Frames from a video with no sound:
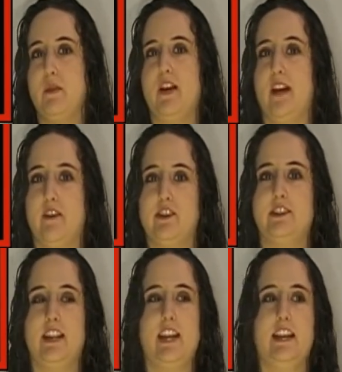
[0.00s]
movie I've ever
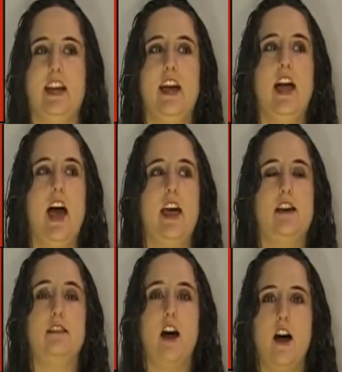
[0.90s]
seen,
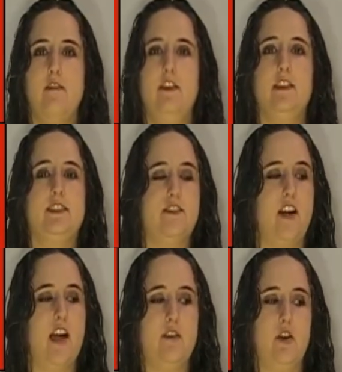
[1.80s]
and I love the survival.